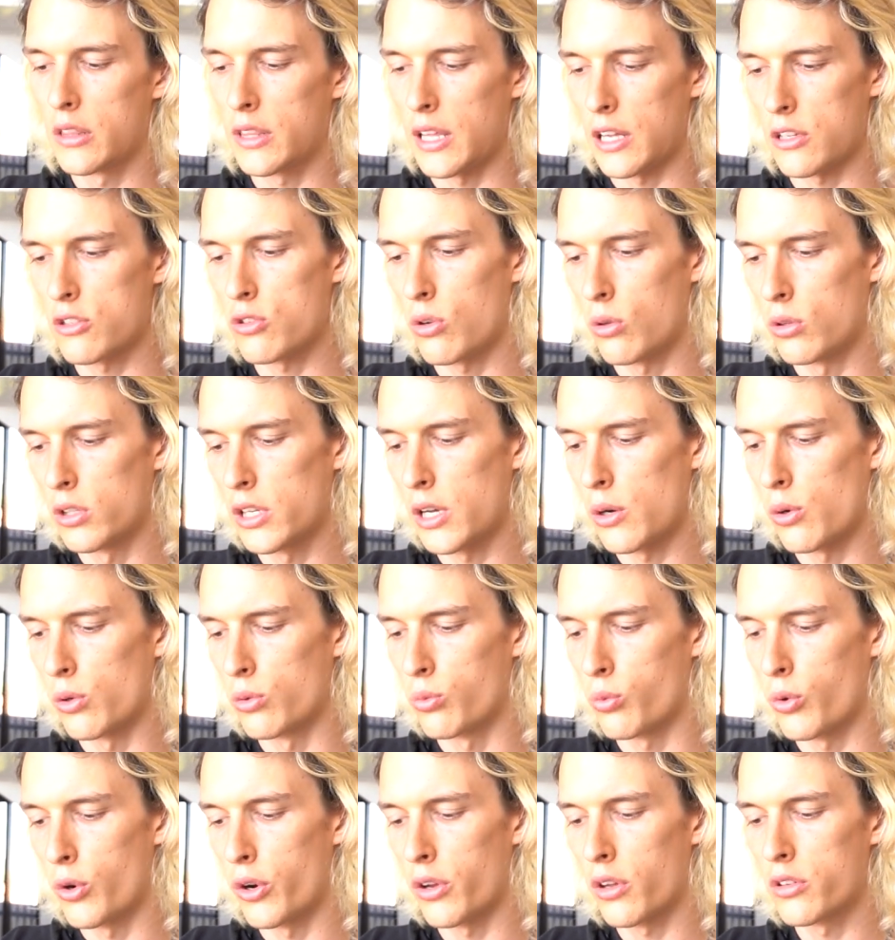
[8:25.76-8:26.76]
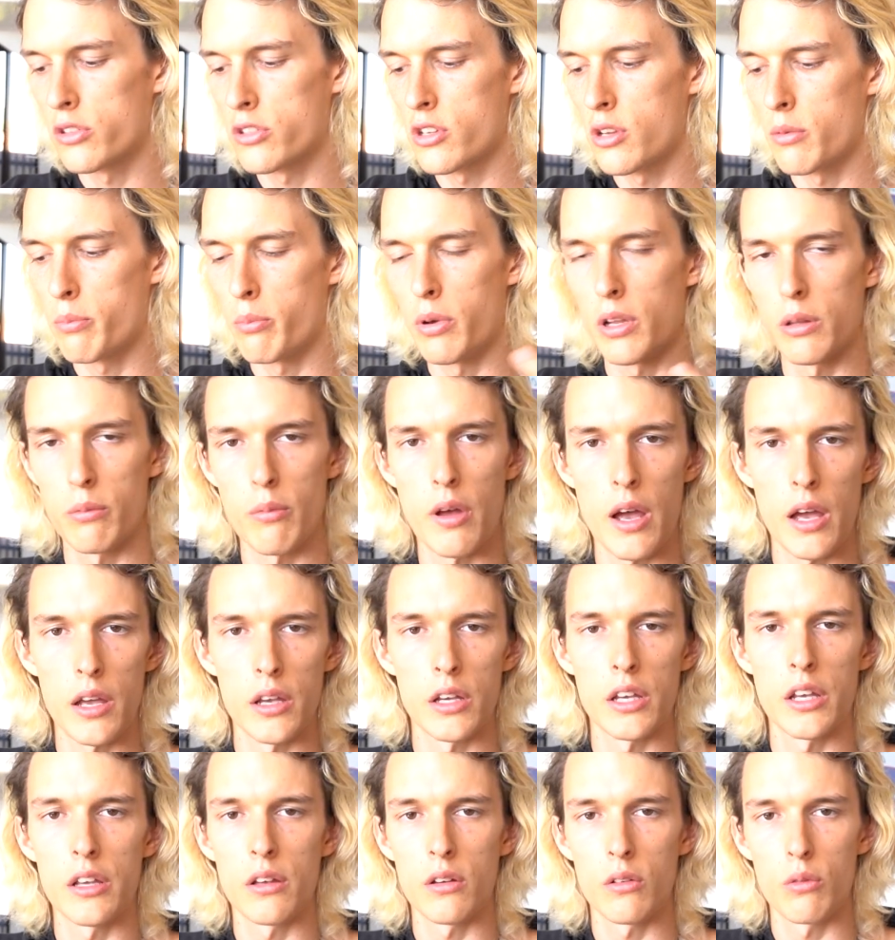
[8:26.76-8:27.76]
That's only how it works, but
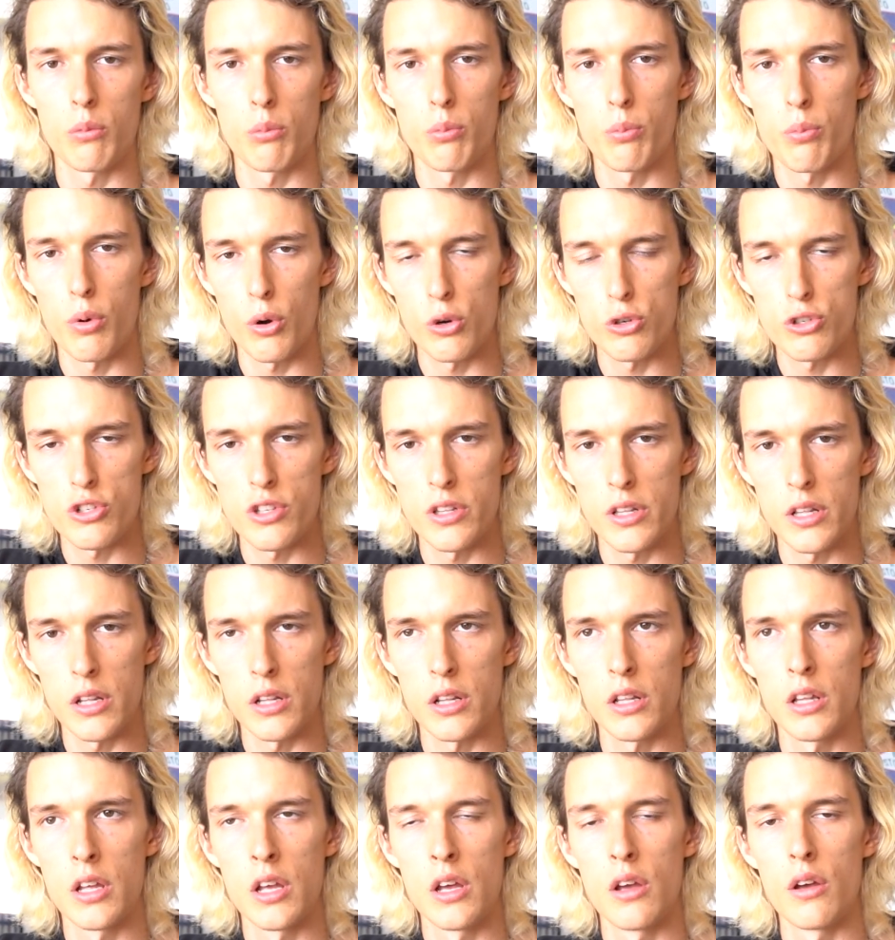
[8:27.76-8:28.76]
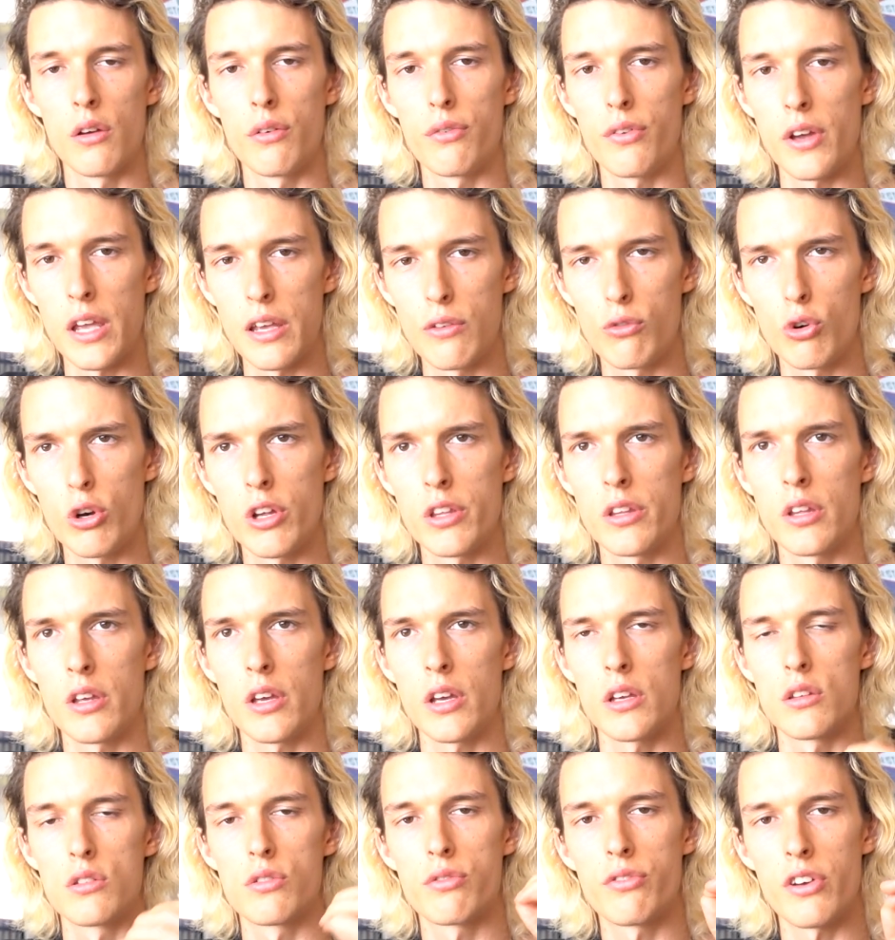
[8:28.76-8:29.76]
my personal favorite
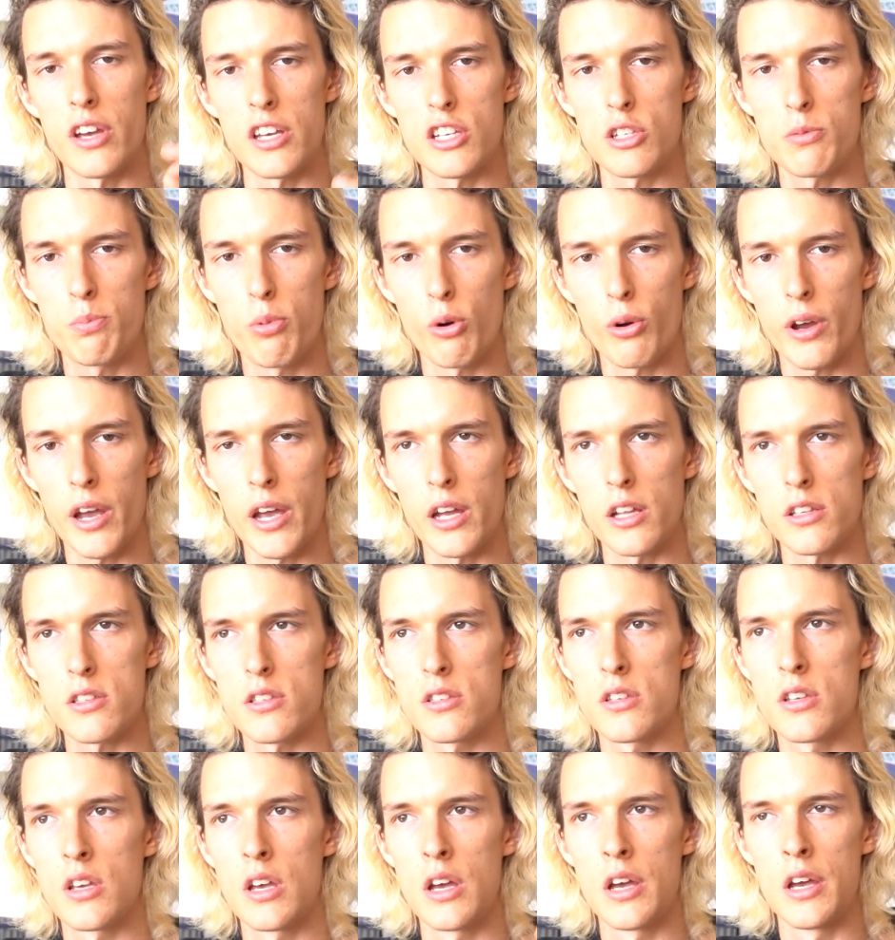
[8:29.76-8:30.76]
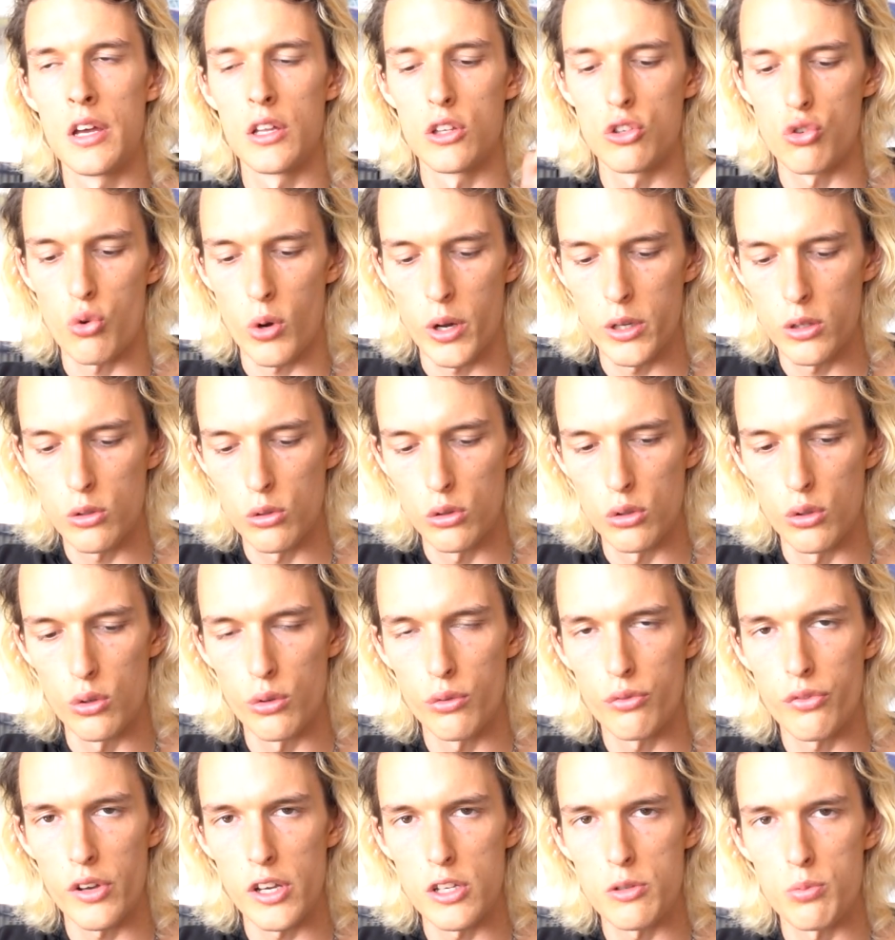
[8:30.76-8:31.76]
is Facebook ads. Try to
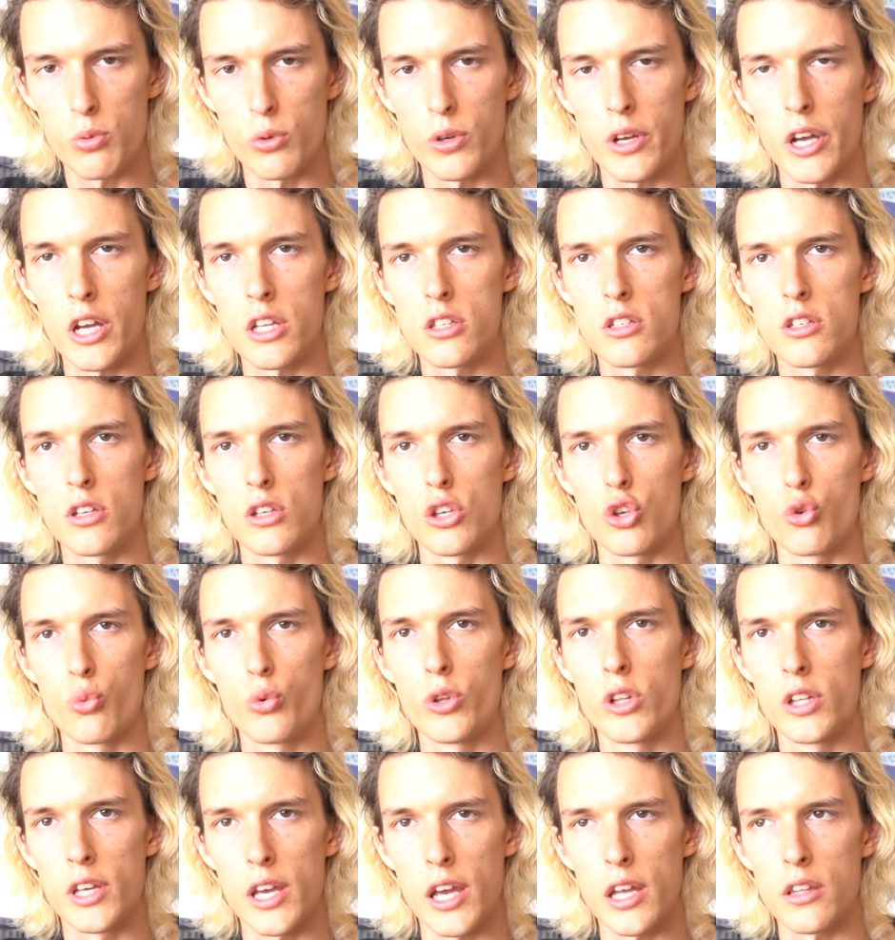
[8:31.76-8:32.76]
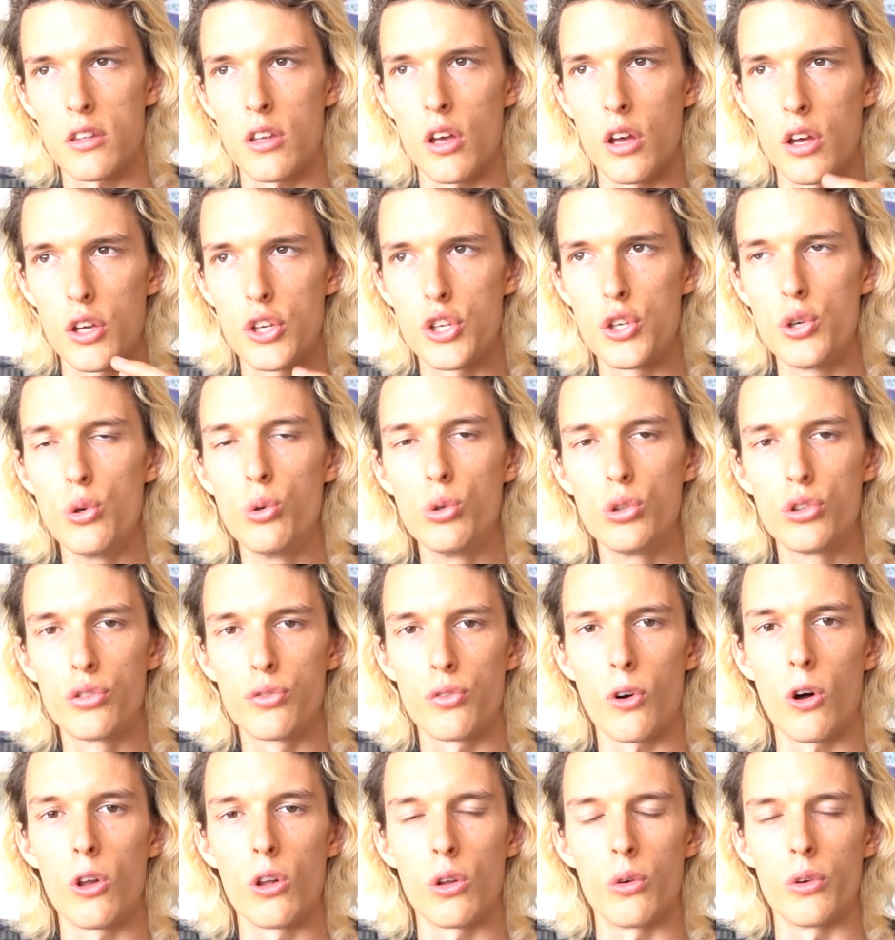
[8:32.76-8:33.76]
learn Facebook ads, you will get huge
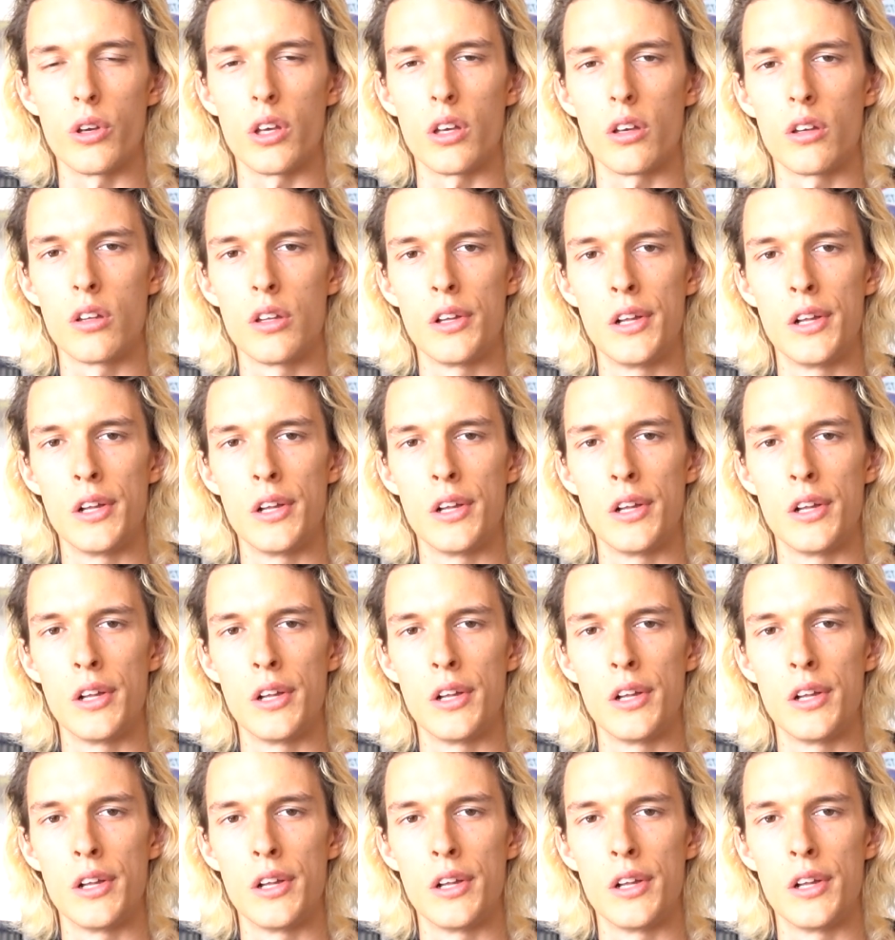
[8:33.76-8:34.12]
following.